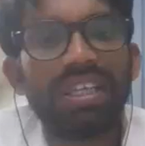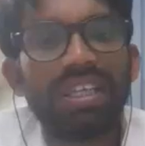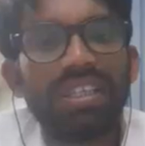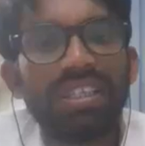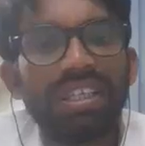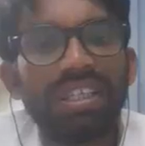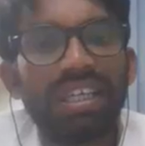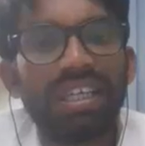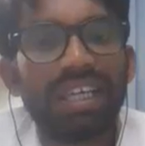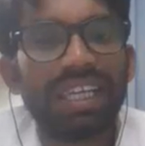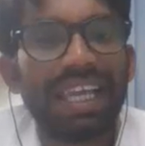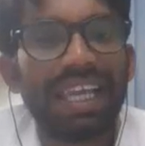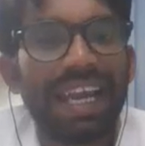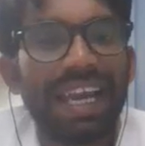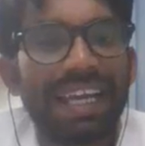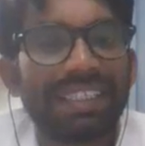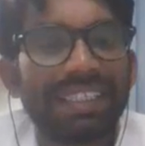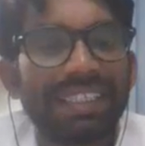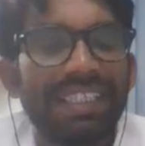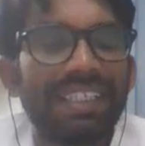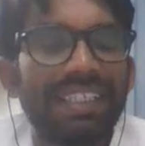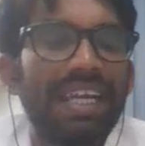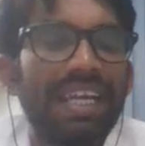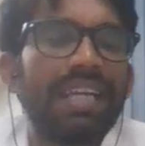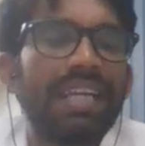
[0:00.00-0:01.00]

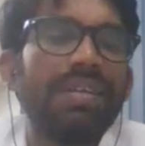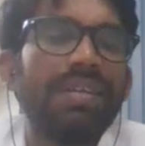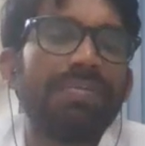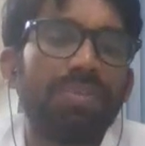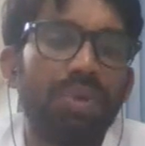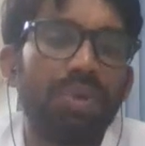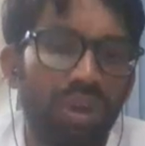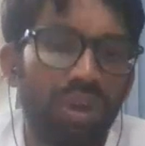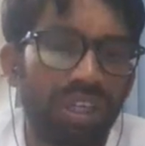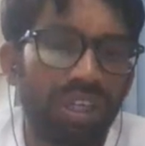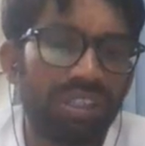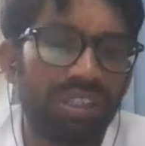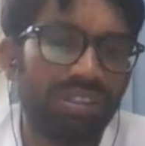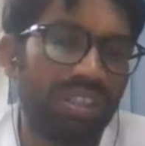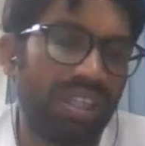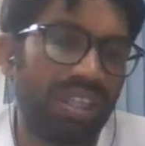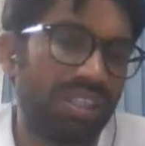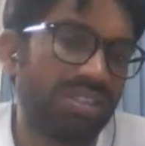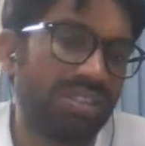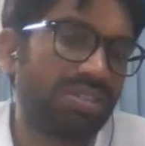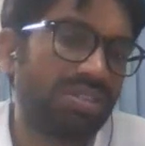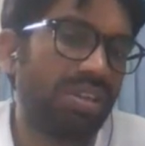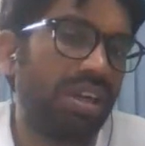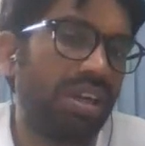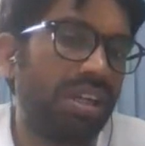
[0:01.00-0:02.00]
reactant and product, that
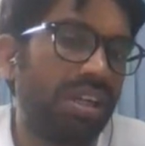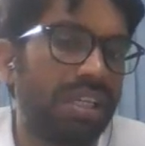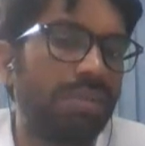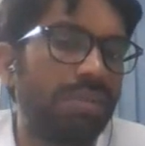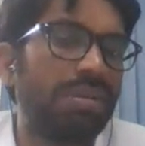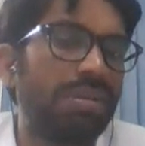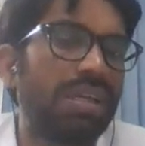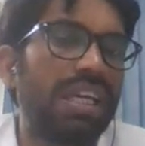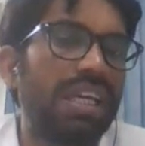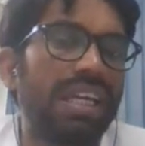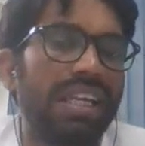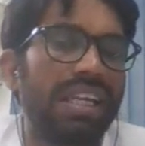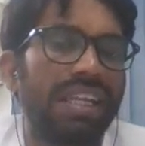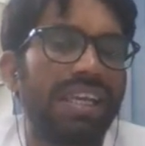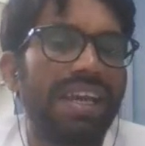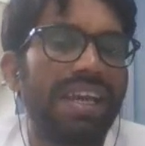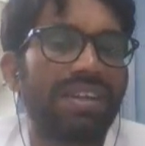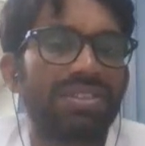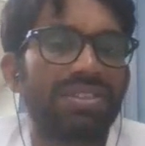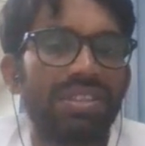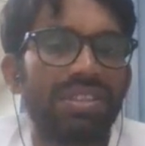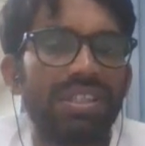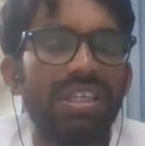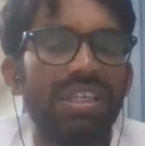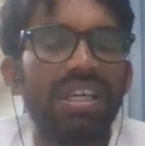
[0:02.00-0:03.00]
is called chemical
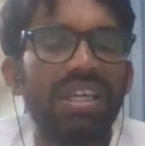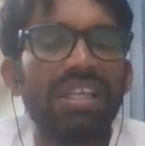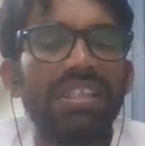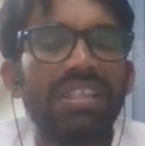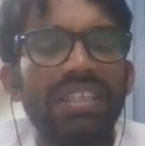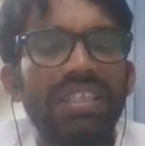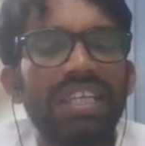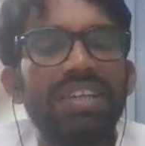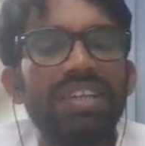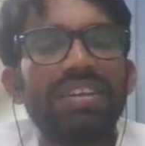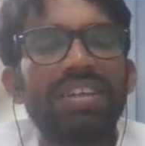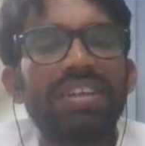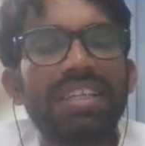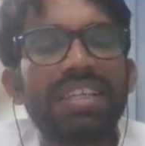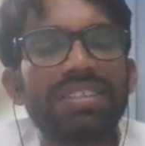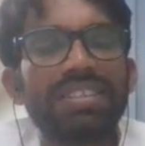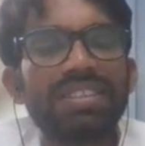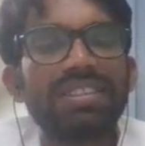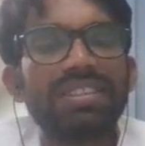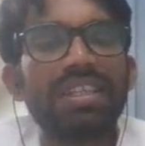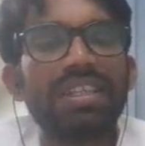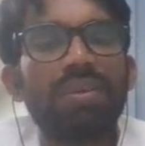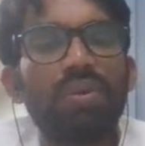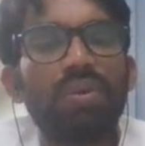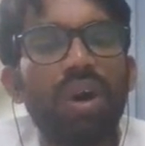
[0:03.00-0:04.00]
reaction. Then you can see
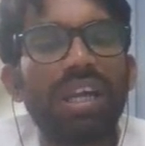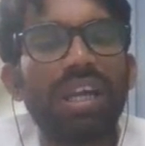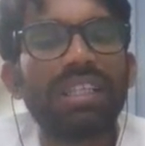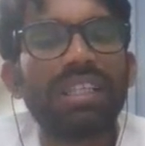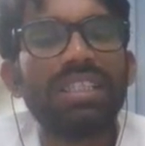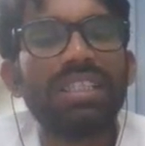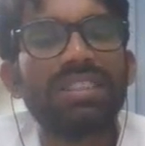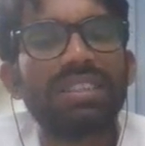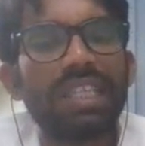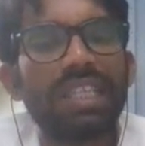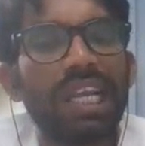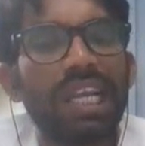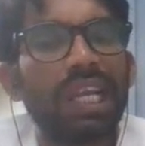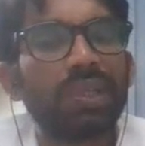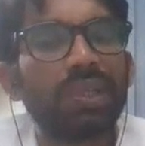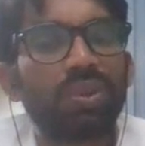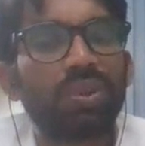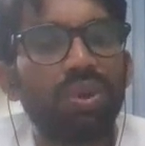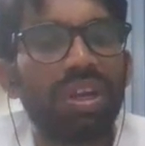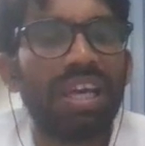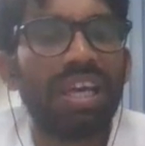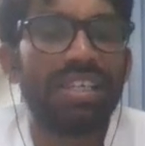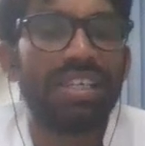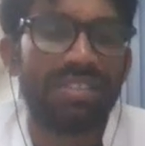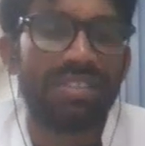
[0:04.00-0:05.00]
the what is
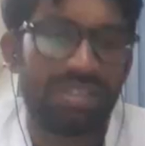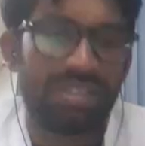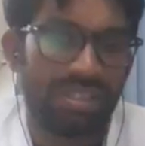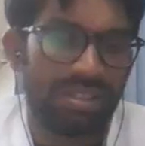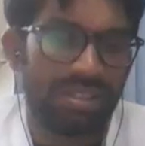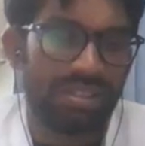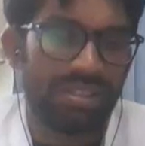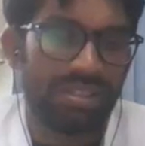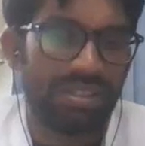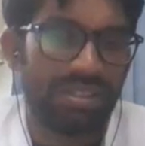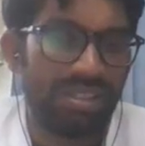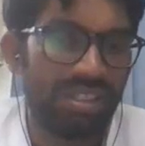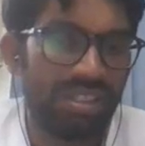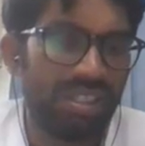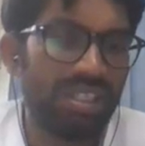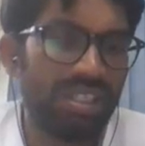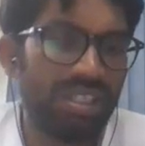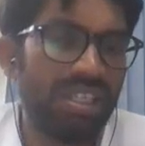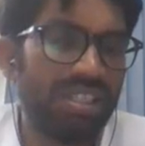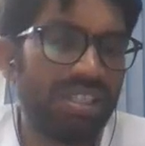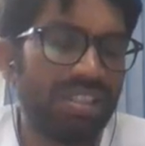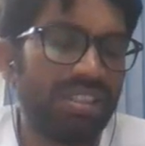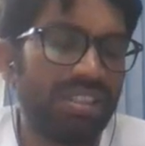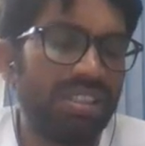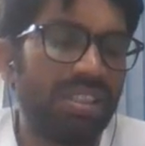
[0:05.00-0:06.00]
electrolysis. You
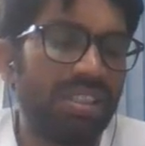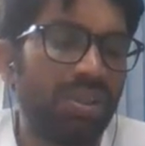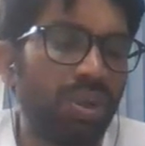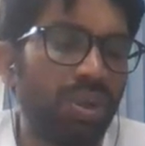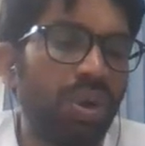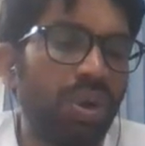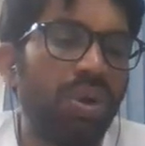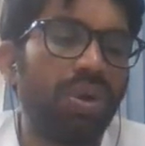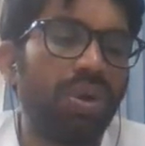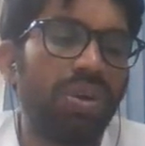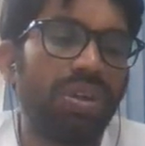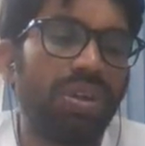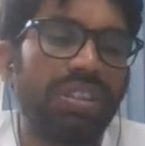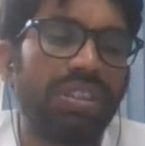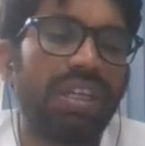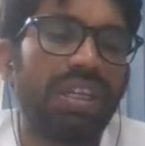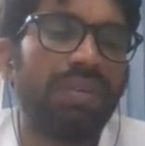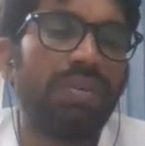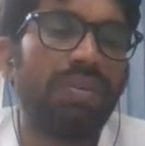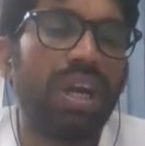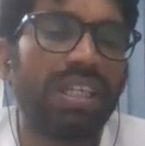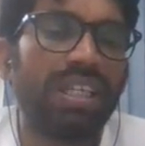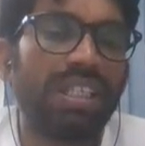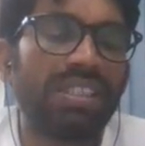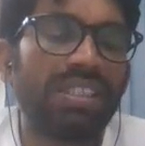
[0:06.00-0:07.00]
can know the
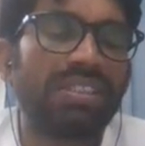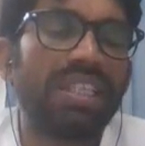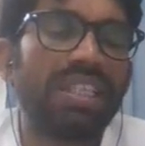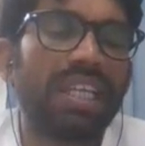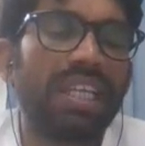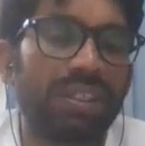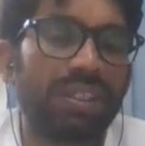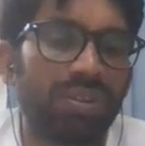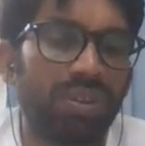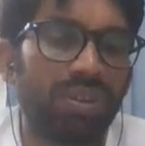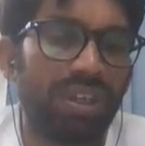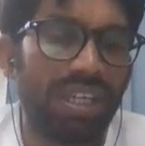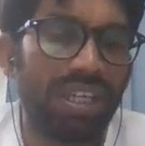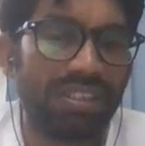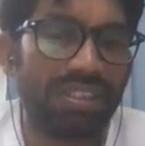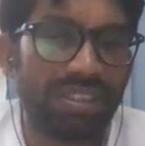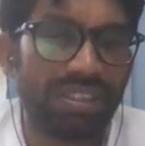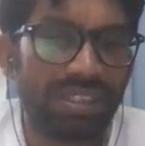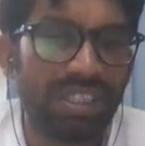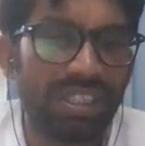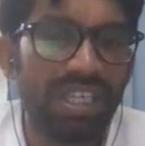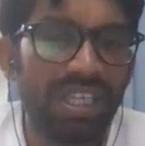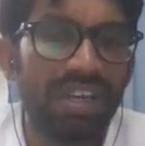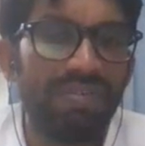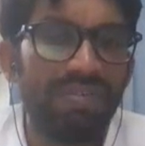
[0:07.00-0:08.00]
what is electrolysis.
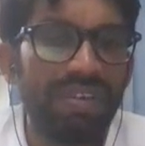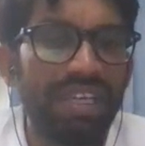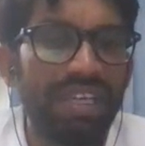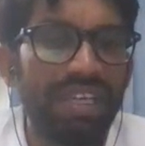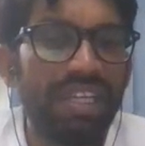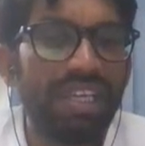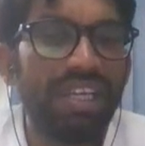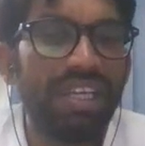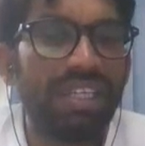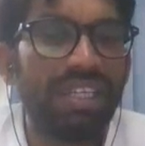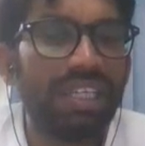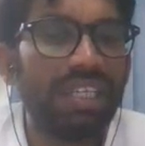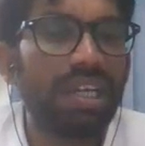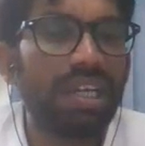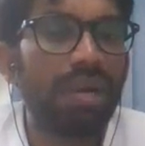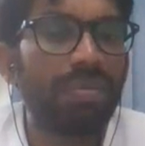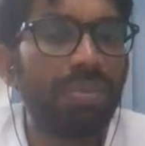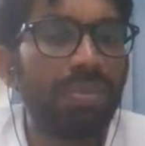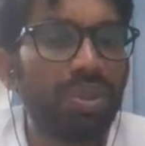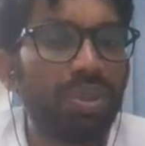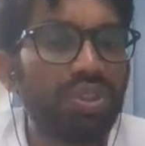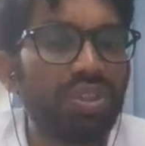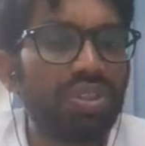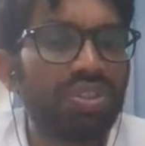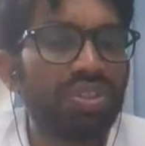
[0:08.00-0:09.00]
When a
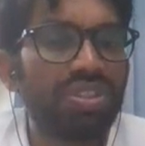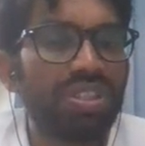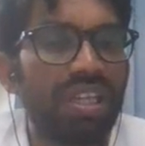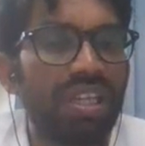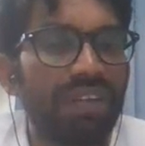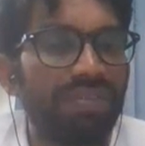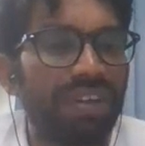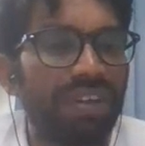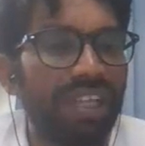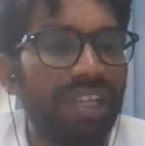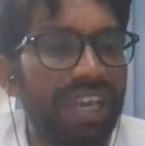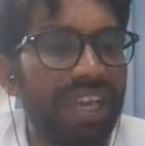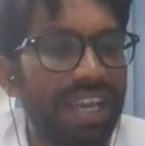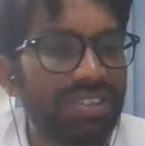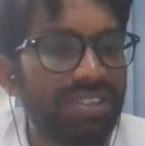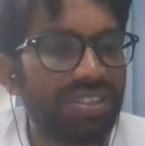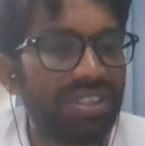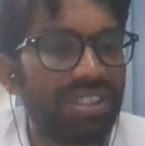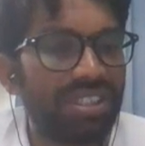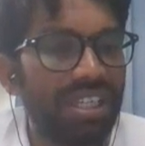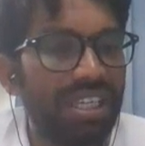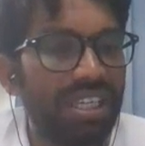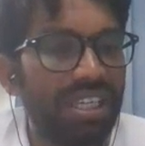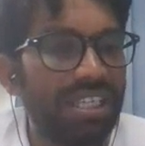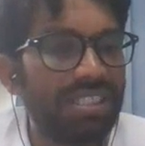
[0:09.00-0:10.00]
decomposition of reaction
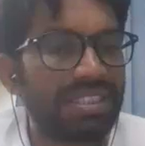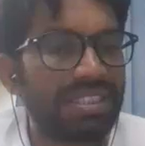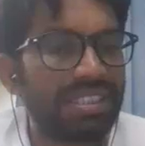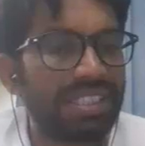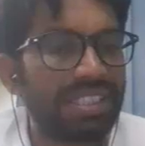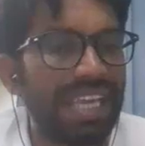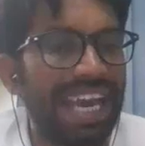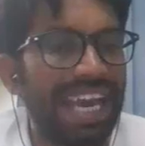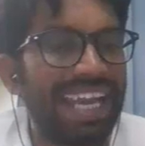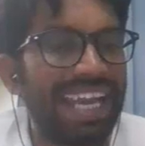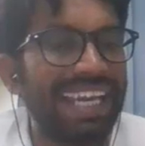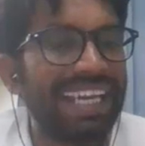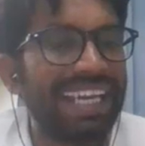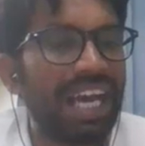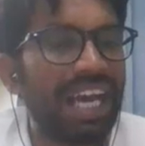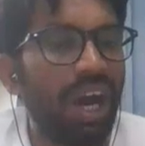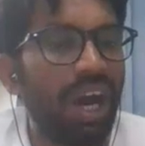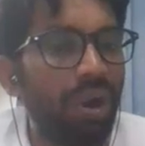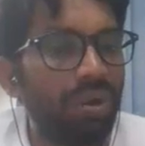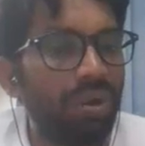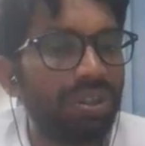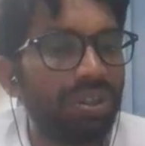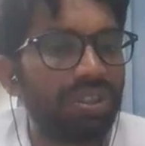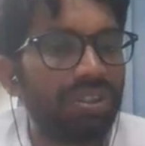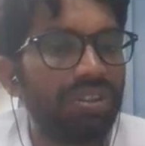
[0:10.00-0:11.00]
is carried
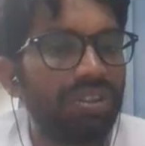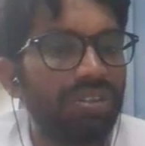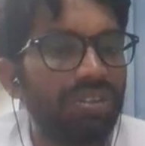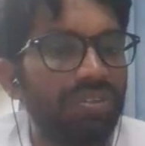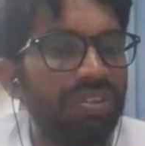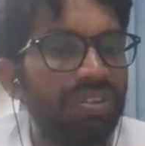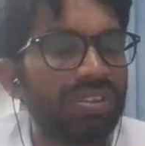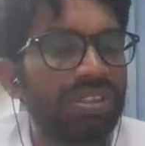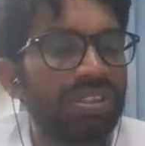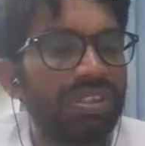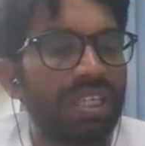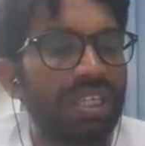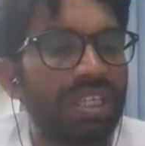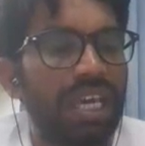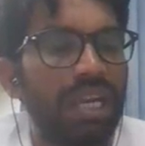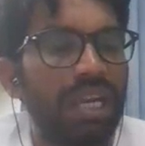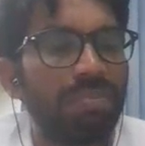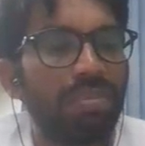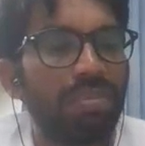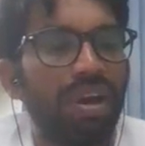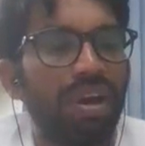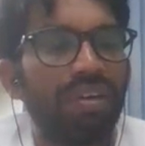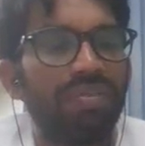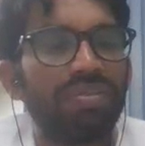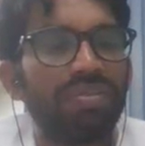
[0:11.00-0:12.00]
out with the help
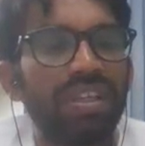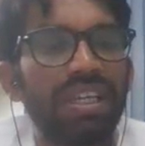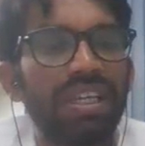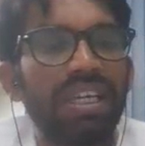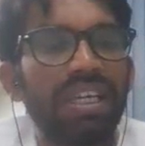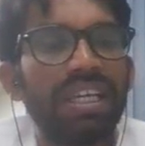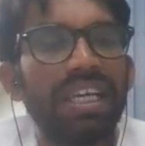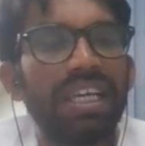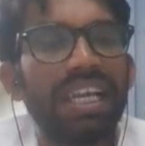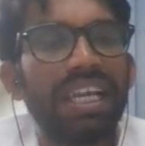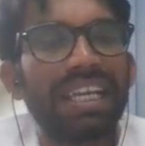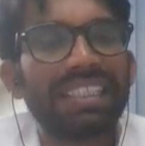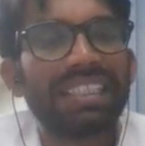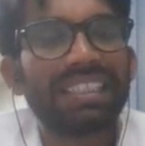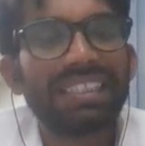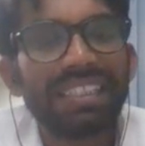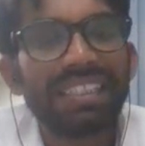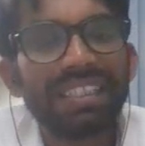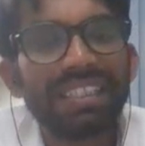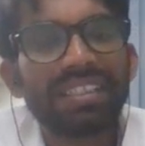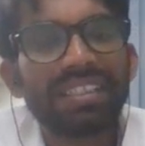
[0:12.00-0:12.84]
of electric